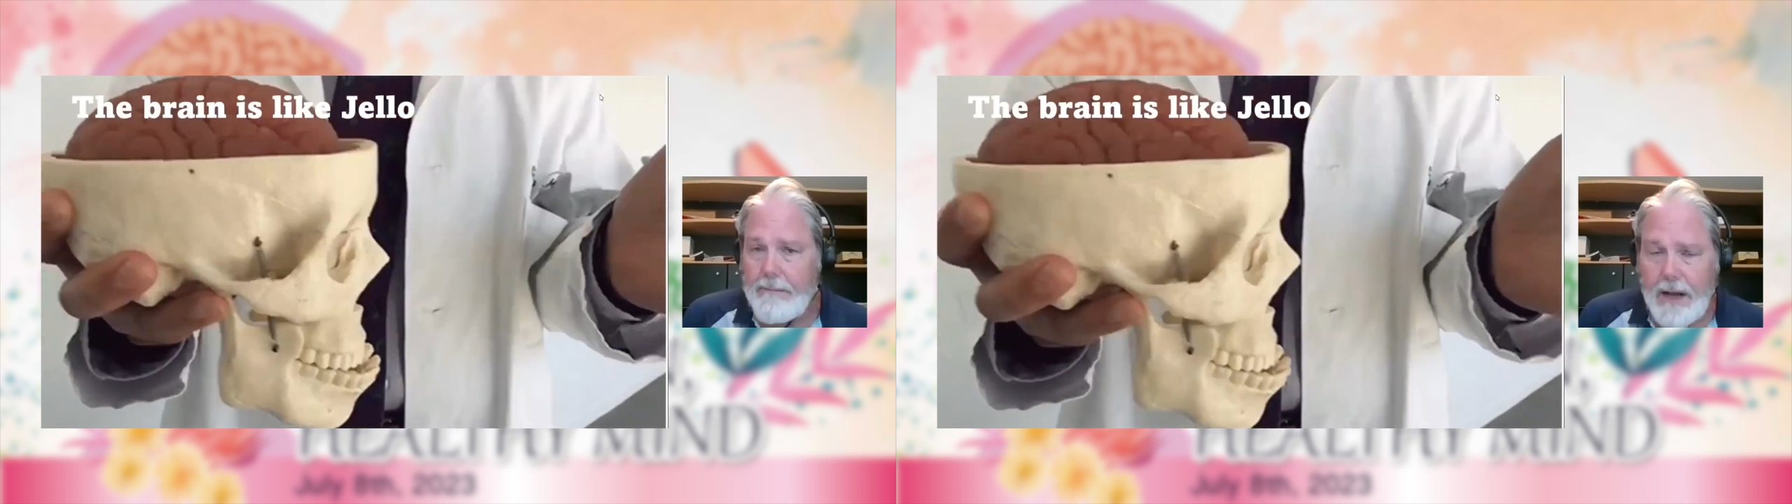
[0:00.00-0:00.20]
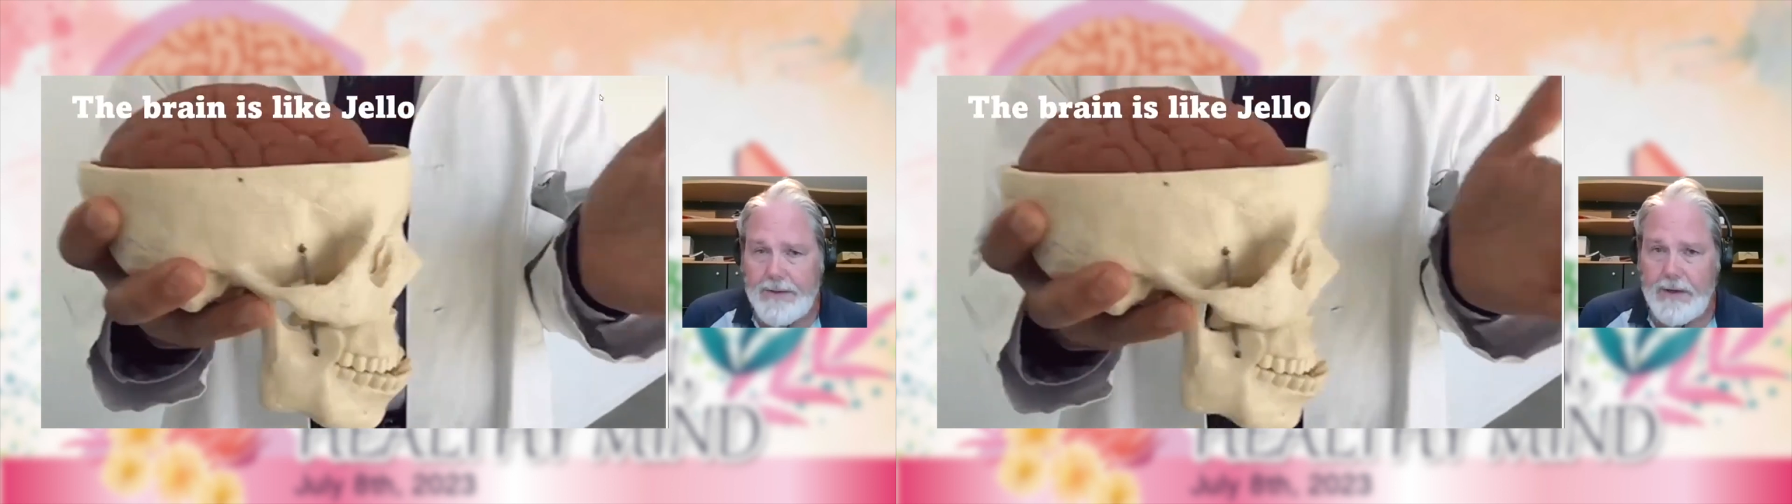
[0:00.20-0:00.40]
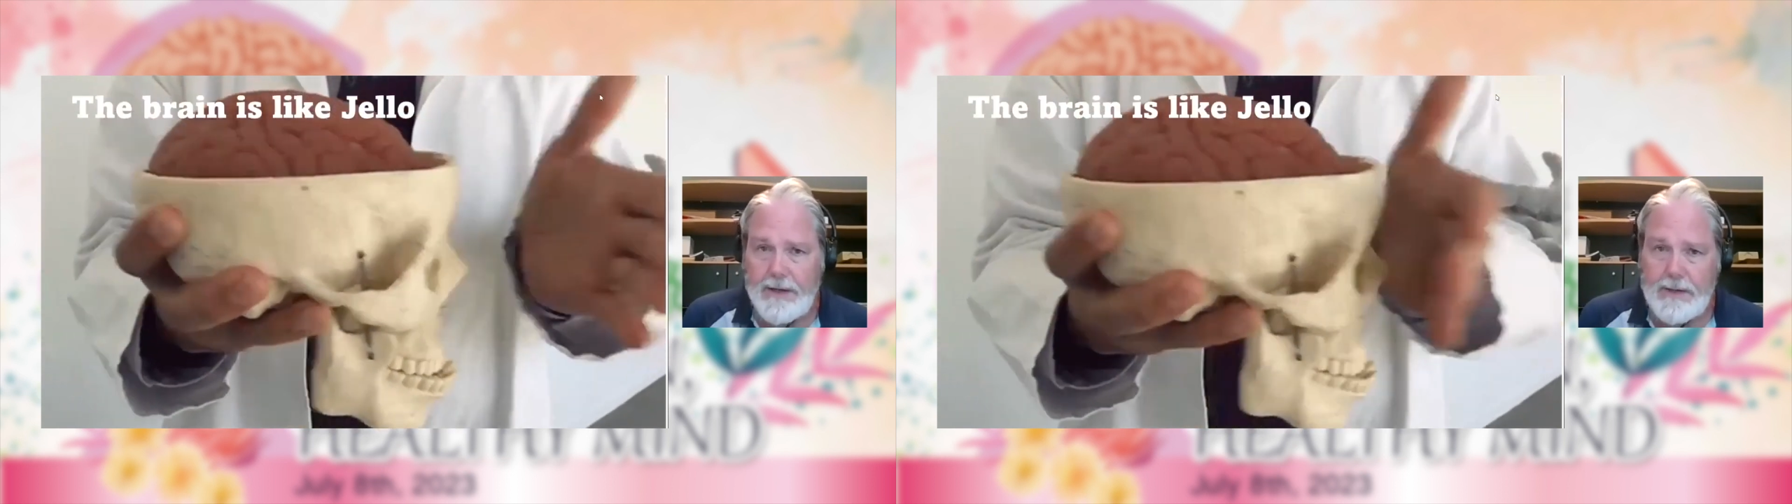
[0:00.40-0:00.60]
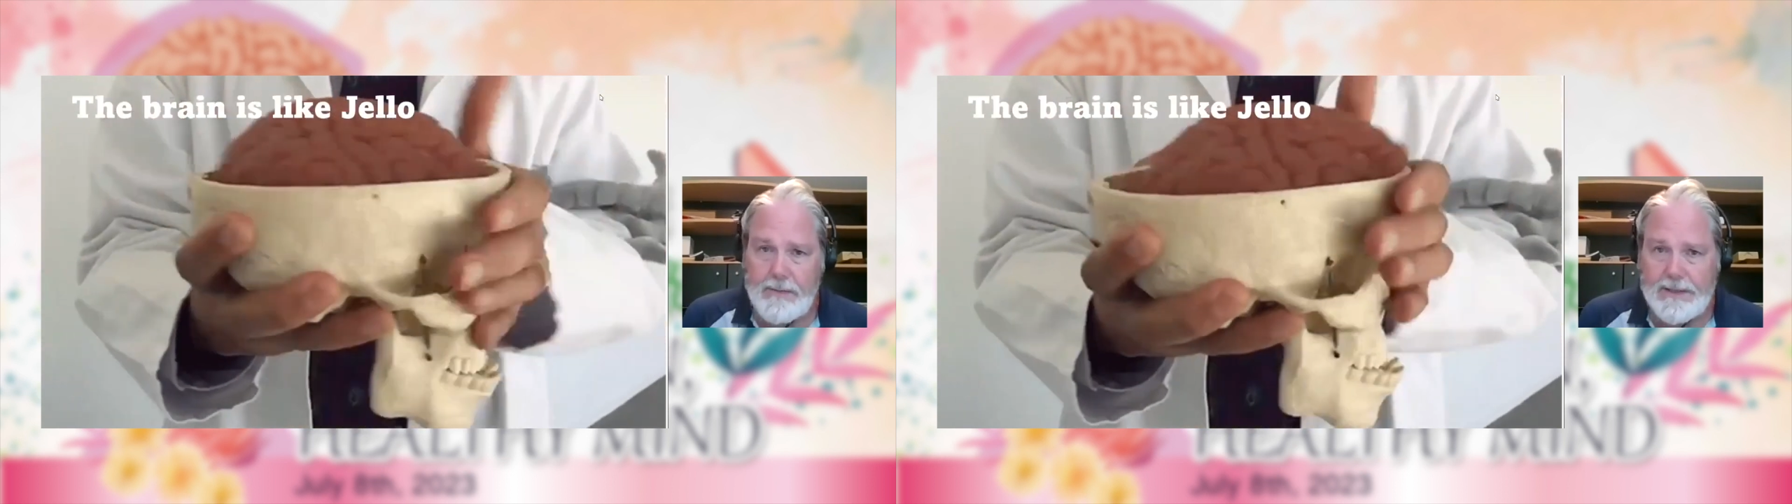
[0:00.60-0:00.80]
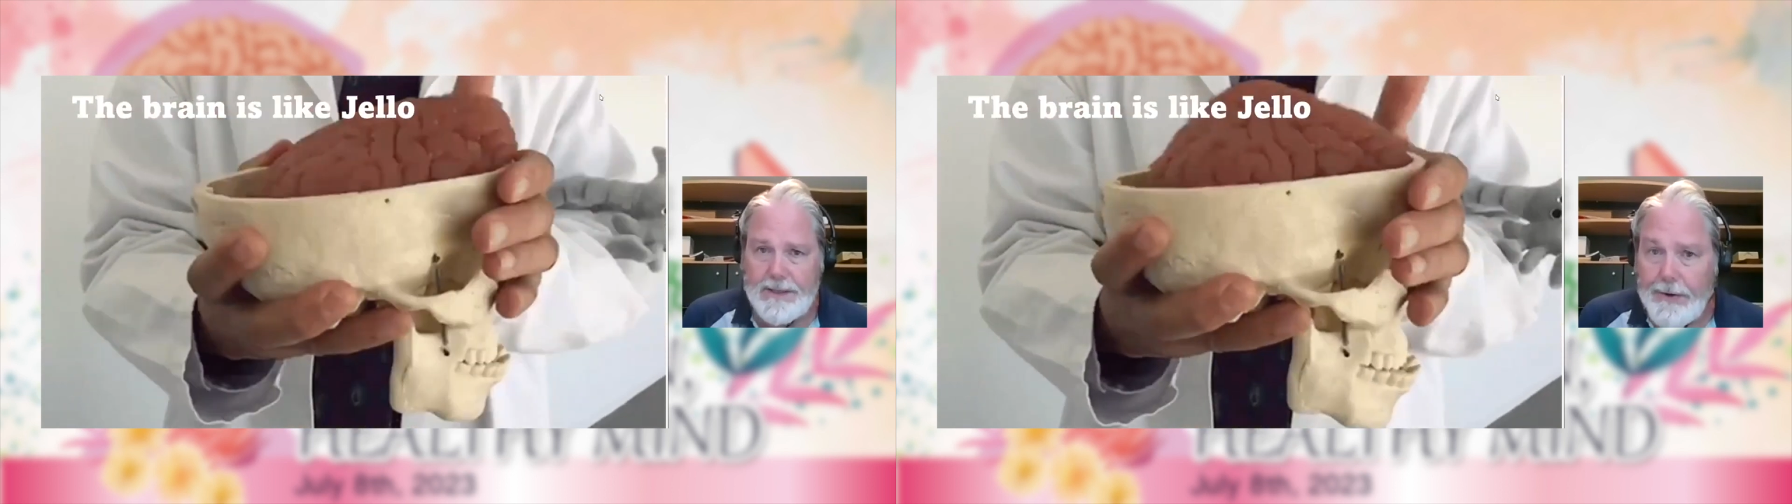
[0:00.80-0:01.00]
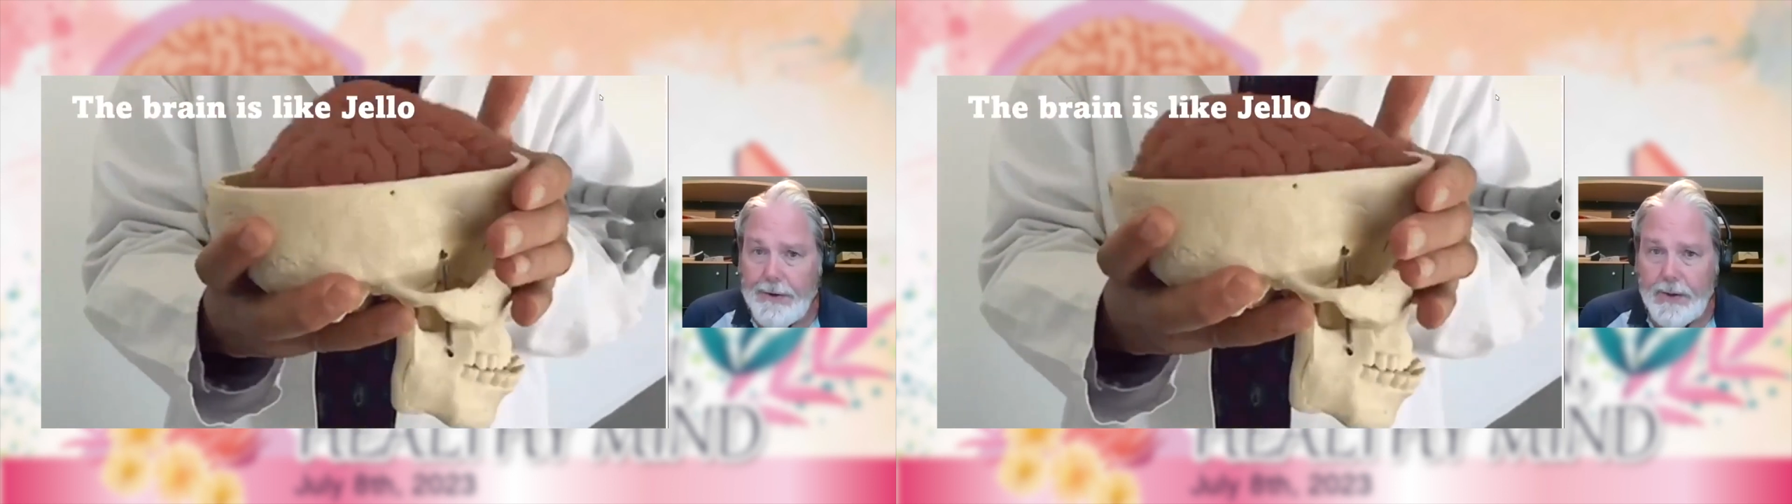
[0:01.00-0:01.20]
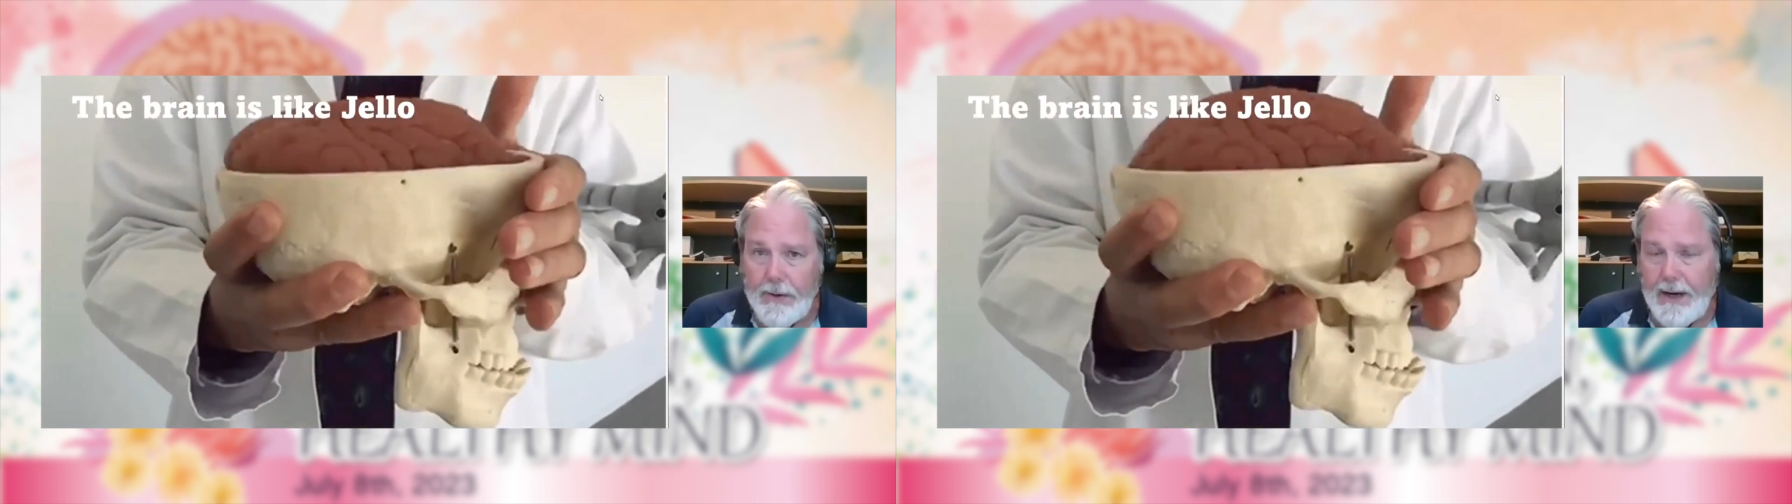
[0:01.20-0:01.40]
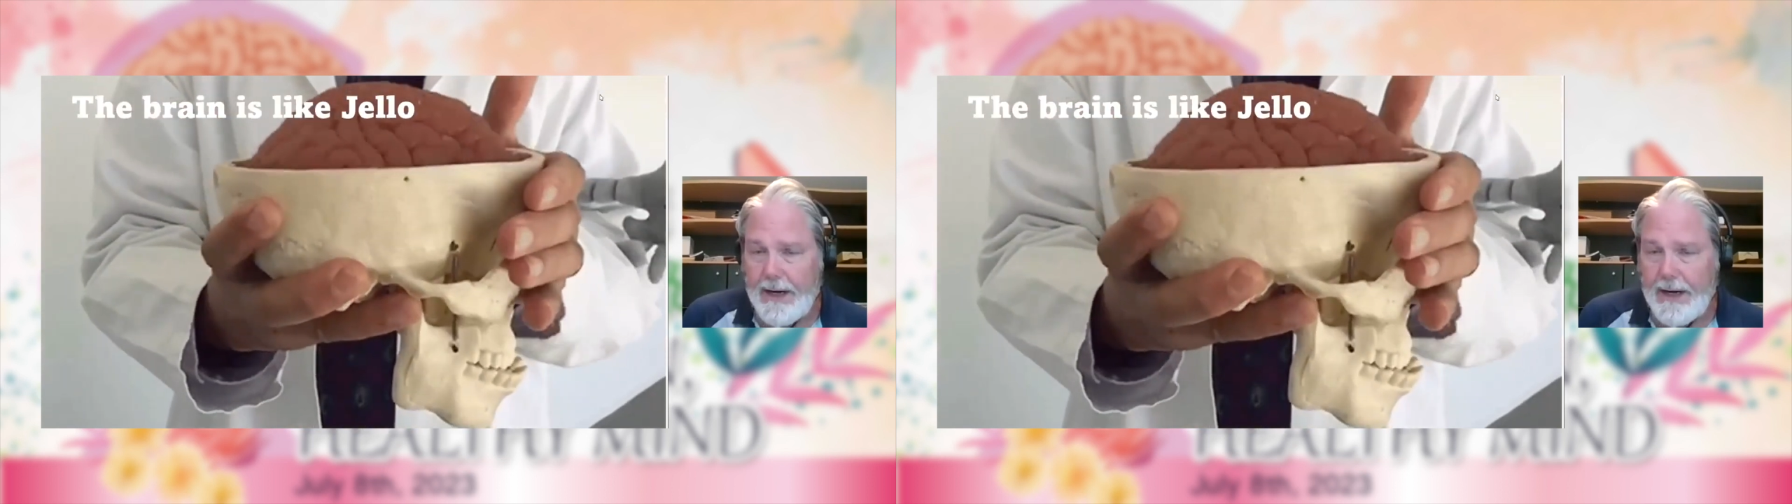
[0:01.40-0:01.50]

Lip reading: I'm not trying to insult you or